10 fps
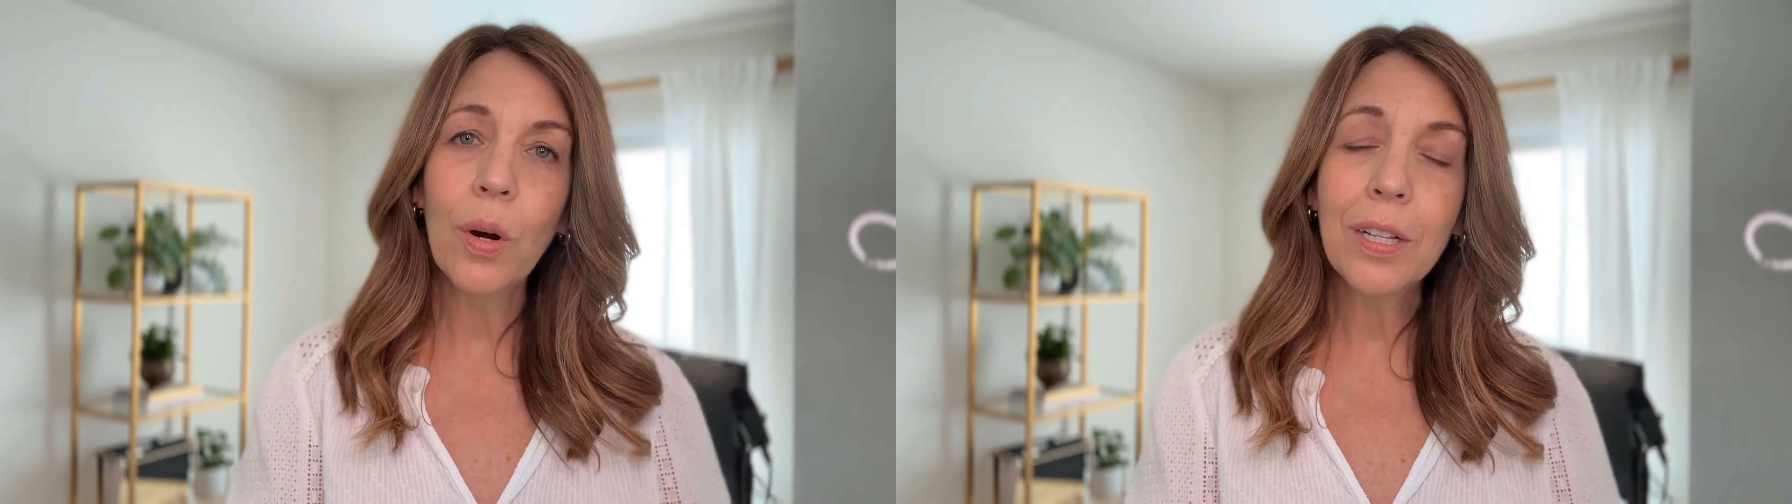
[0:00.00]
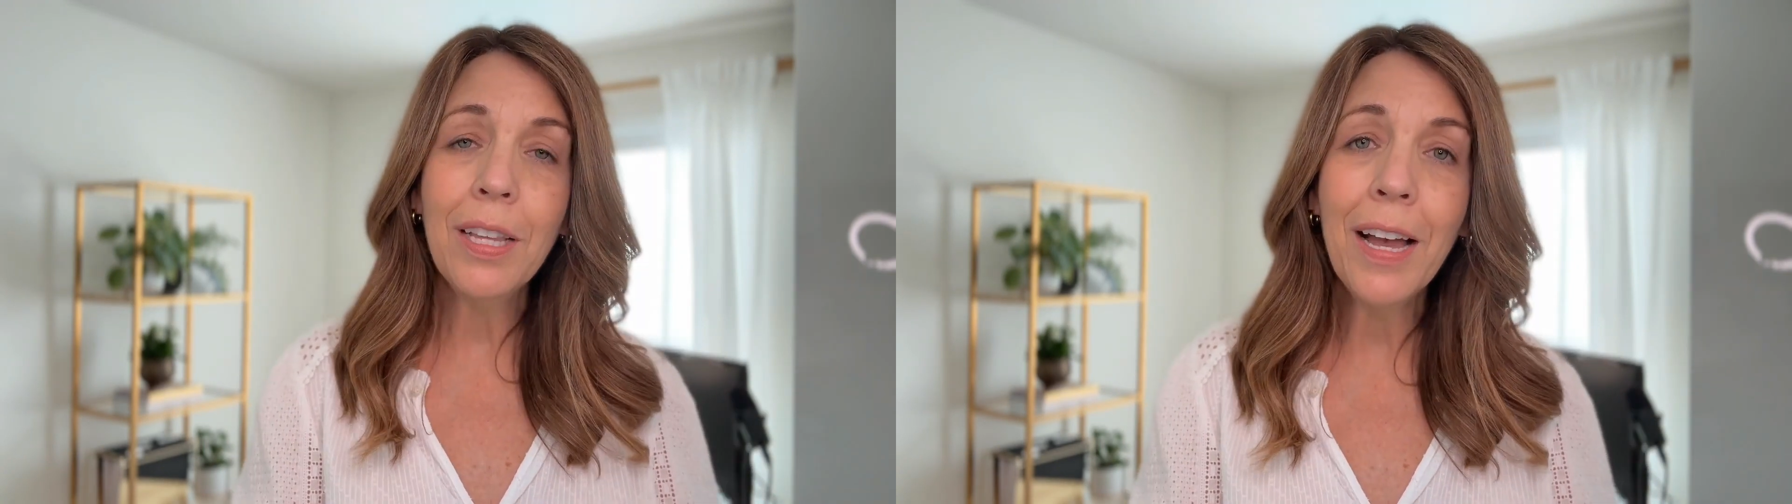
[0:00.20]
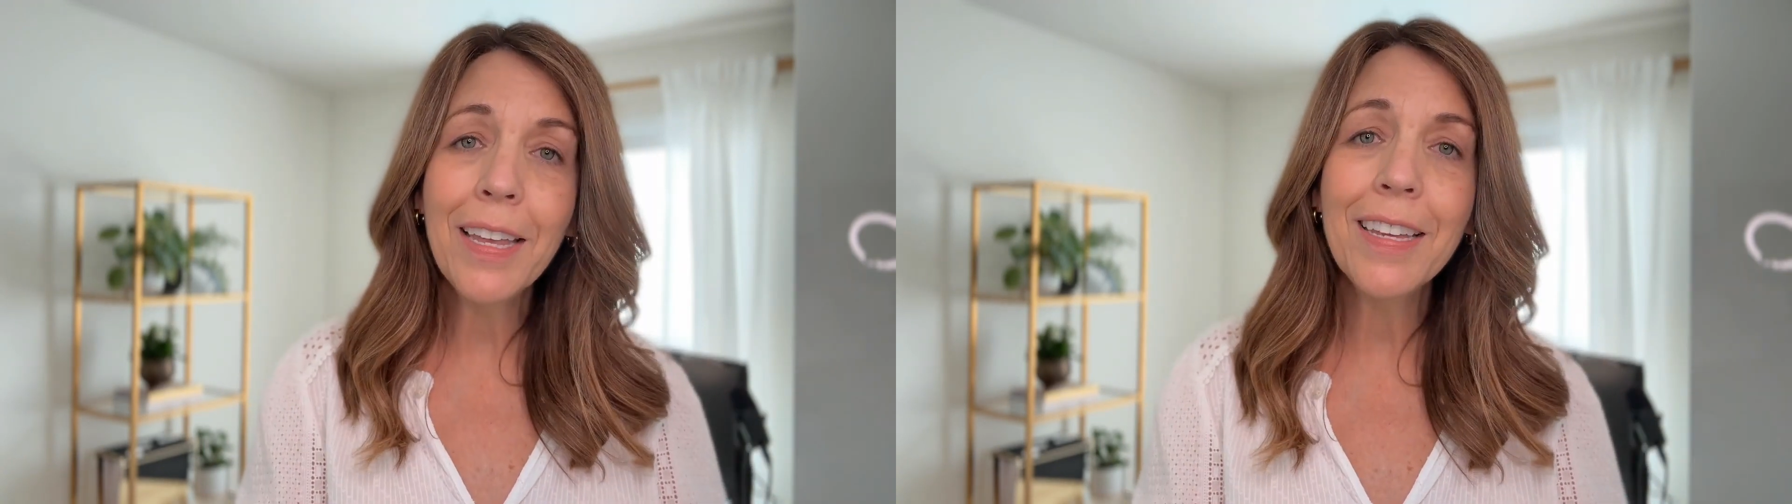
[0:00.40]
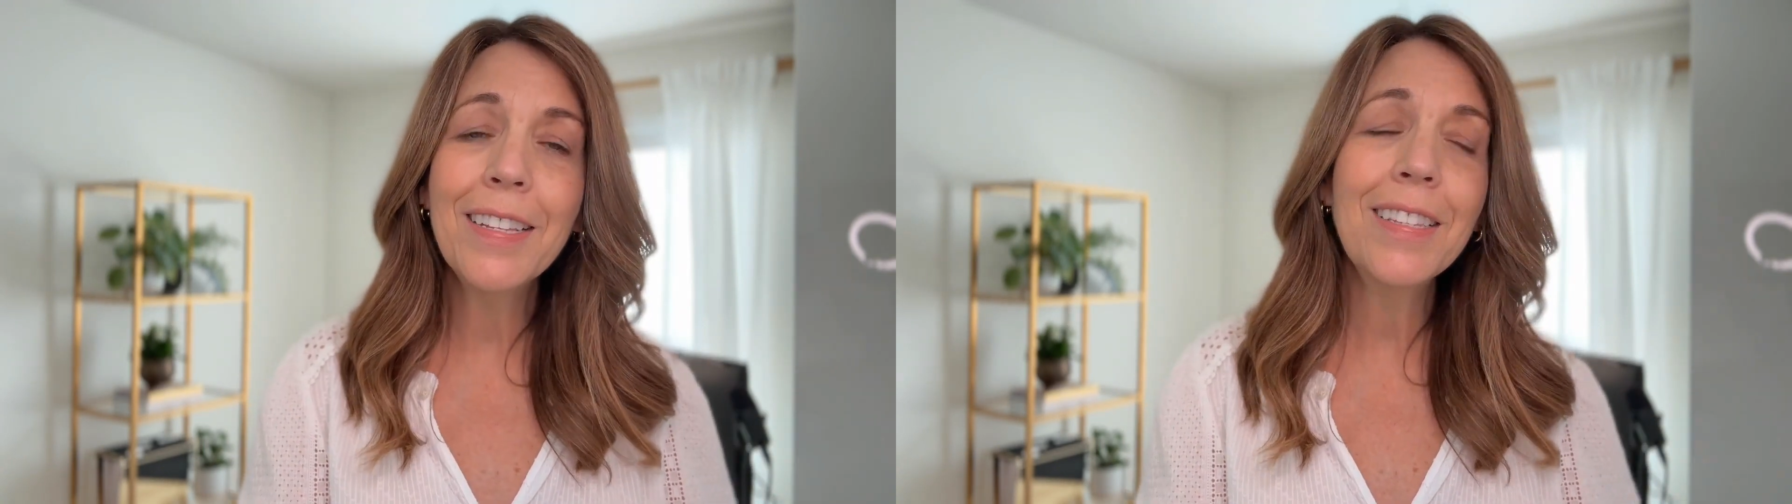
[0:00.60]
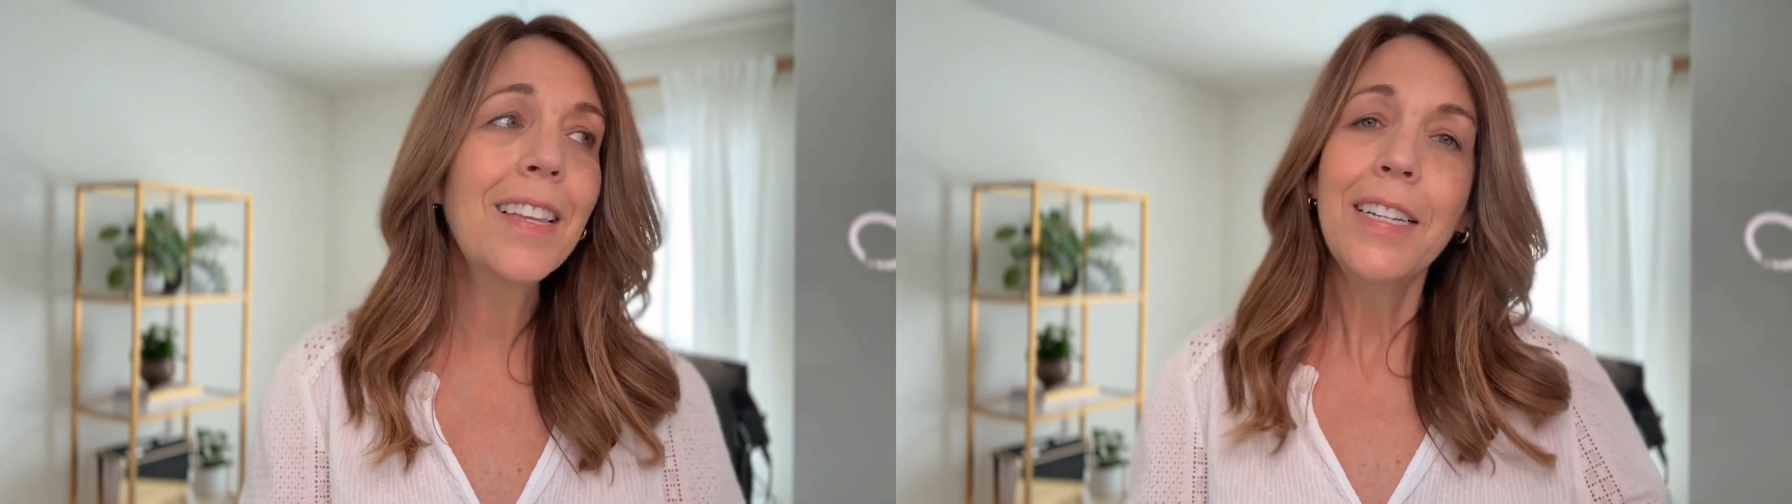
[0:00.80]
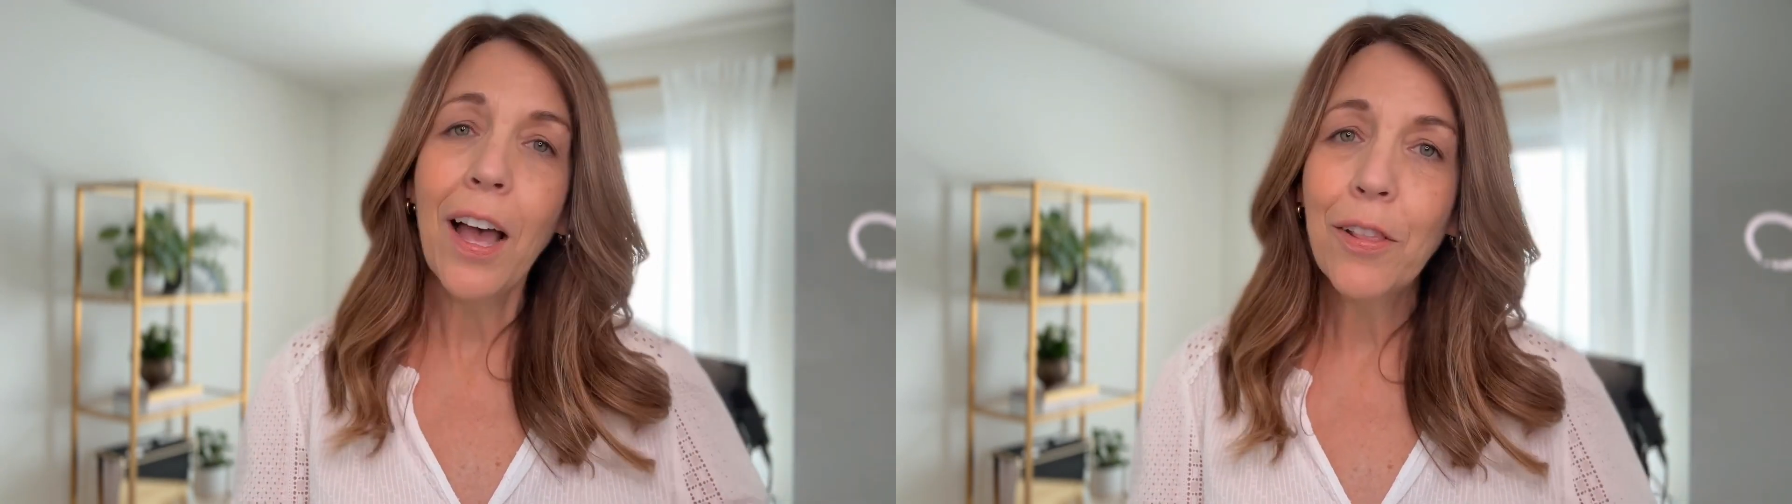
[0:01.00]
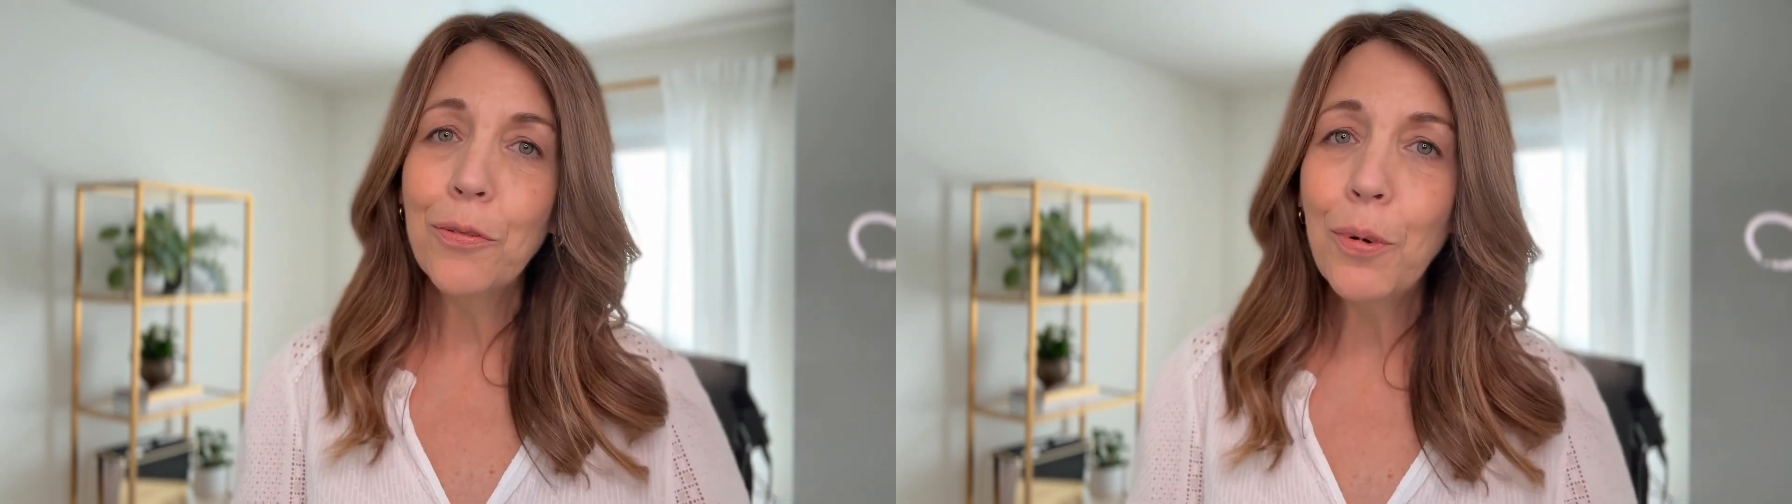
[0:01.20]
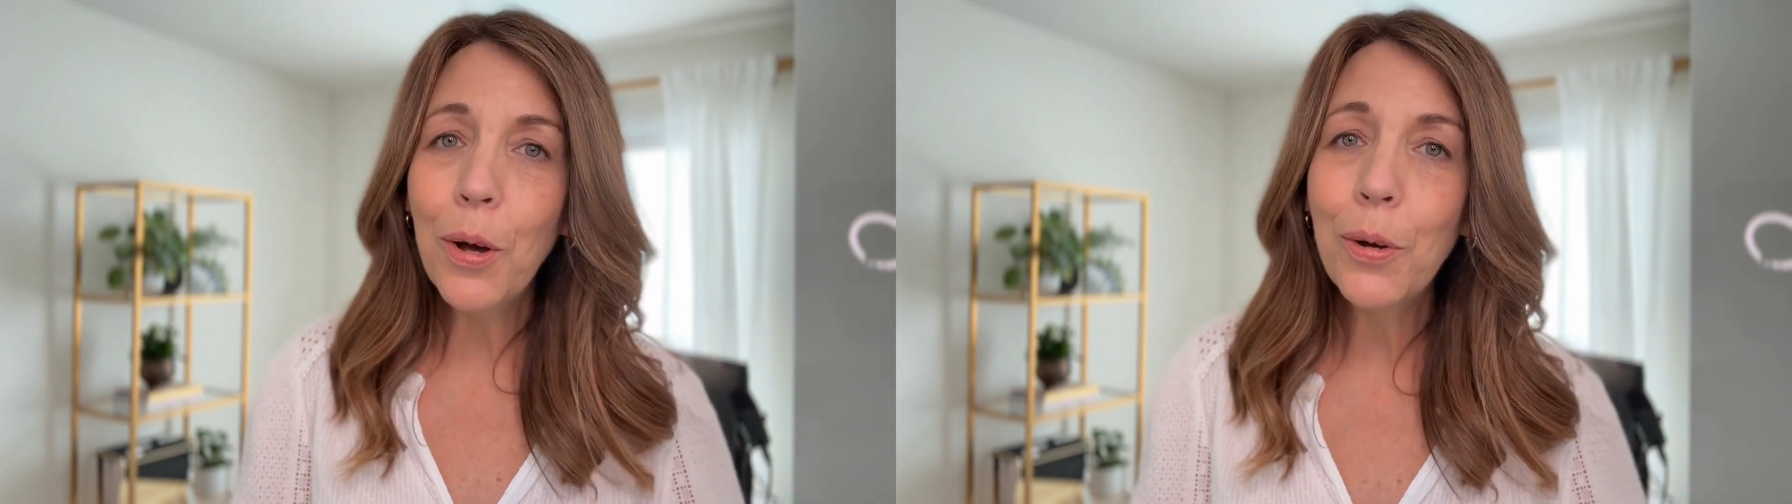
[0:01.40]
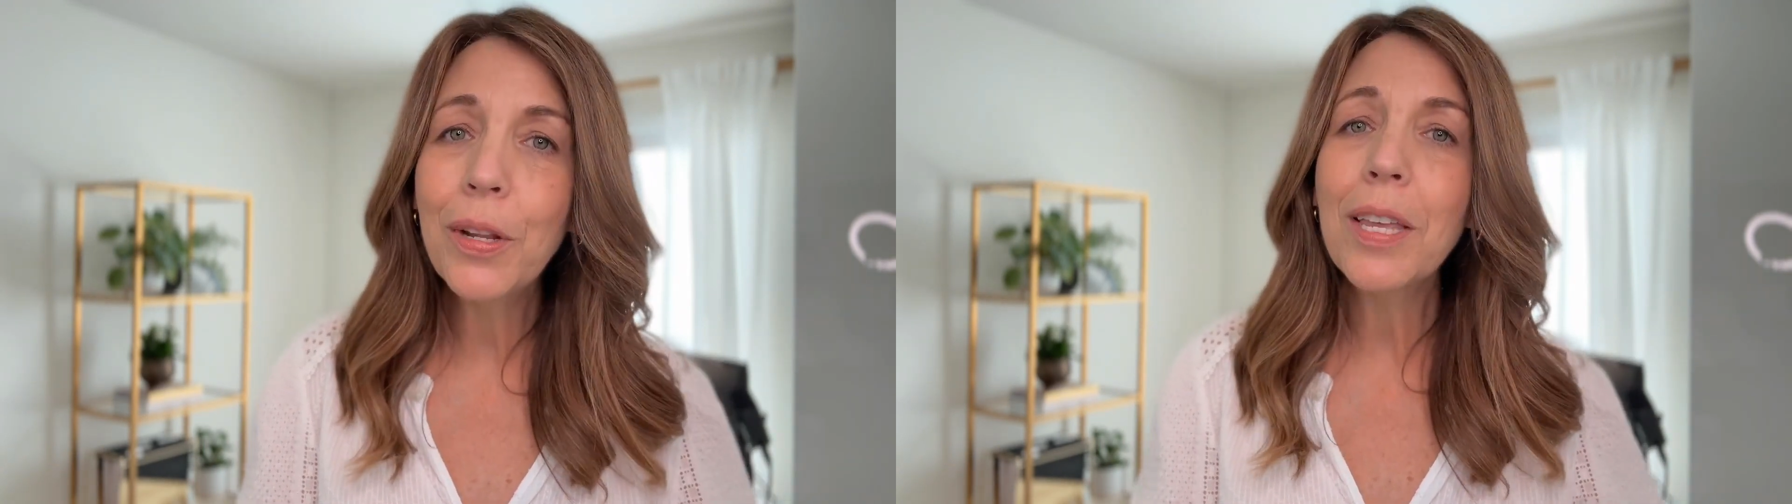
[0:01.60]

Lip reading: or clients down the road,